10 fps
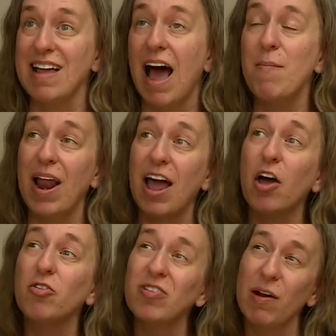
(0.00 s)
I mean, I
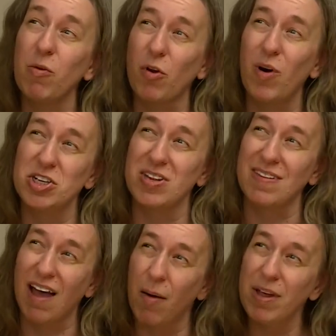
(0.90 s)
understand where the question's
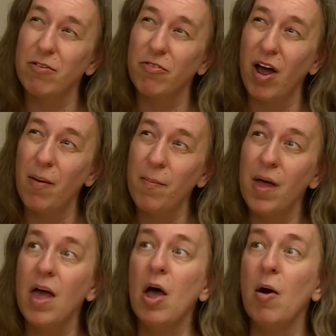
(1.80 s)
coming
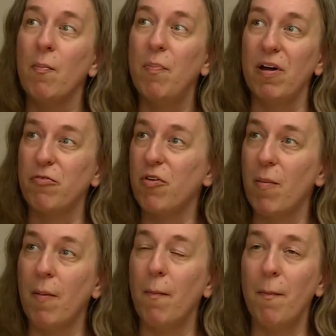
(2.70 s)
from, but
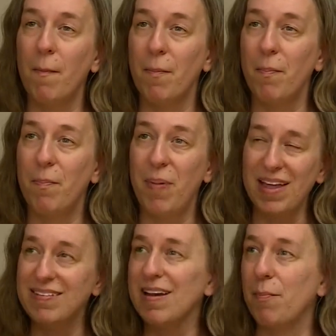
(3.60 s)
from a
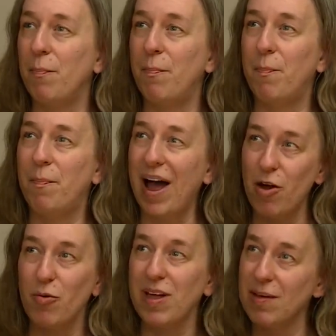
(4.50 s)
basic
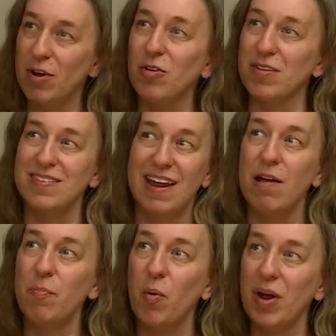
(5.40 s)
biochemical
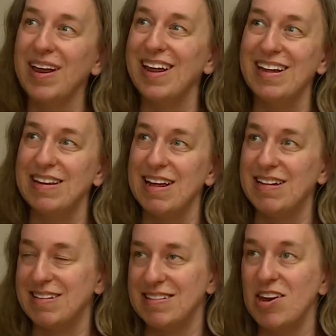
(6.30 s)
standpoint,
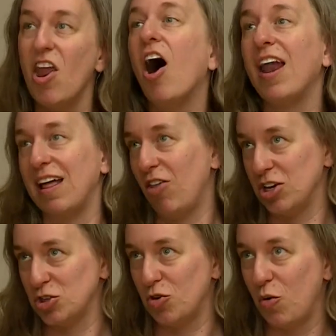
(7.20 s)
it's not a
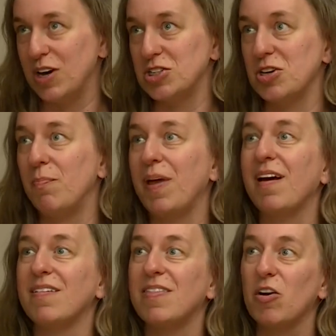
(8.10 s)
logical question
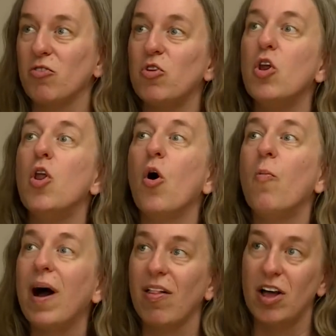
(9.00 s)
because there's no
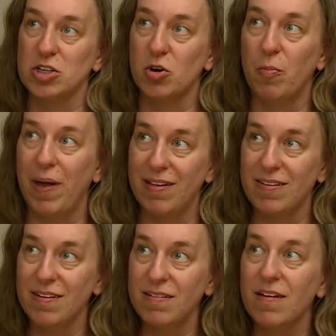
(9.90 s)
biological
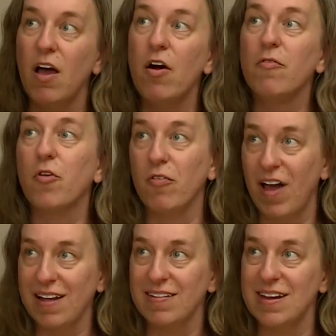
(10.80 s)
basis for a
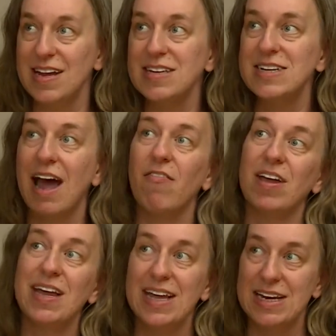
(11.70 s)
vaccine to have a
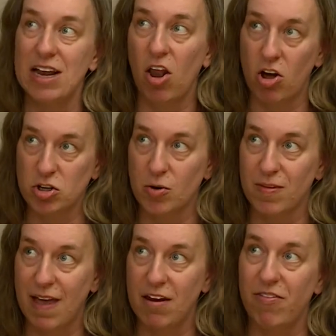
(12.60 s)
hidden long-term
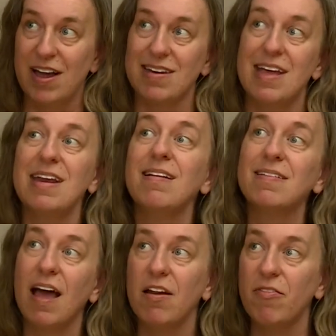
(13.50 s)
side effect. Any
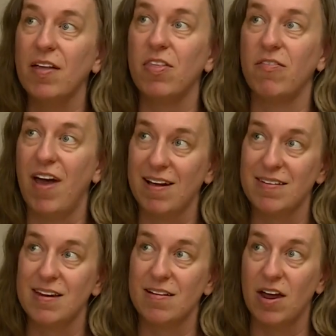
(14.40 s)
side effect that the
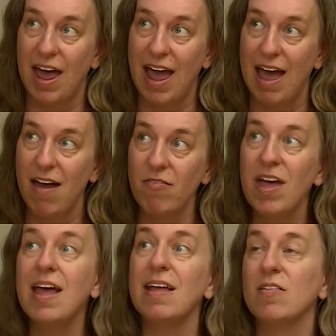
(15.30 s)
vaccine is going to have
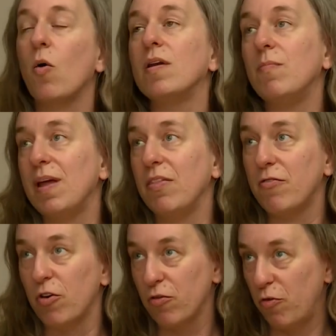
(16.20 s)
is going to be in the
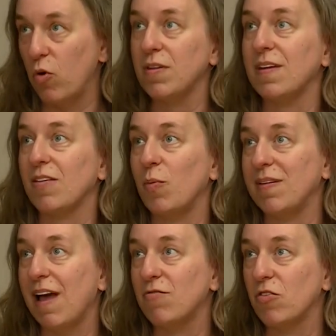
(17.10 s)
first 4 to 6
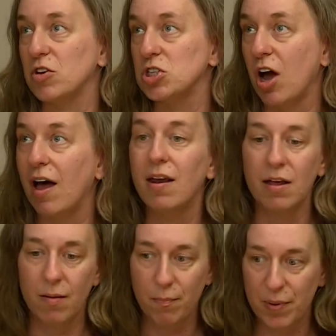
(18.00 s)
weeks after the shot.
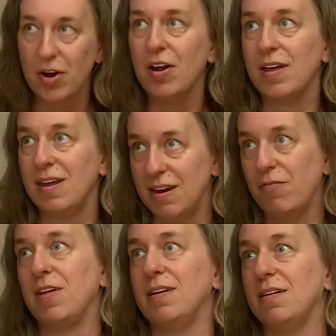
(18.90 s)
Period. End of
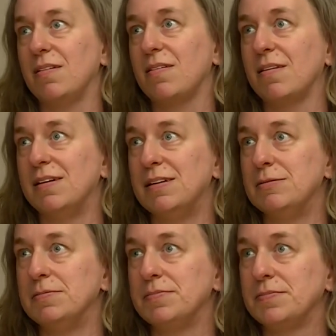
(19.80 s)
sentence.
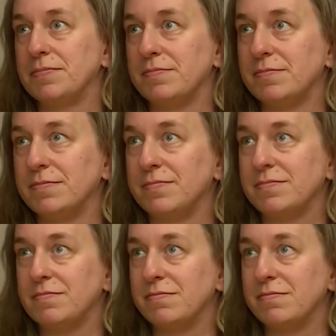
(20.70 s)
Wow.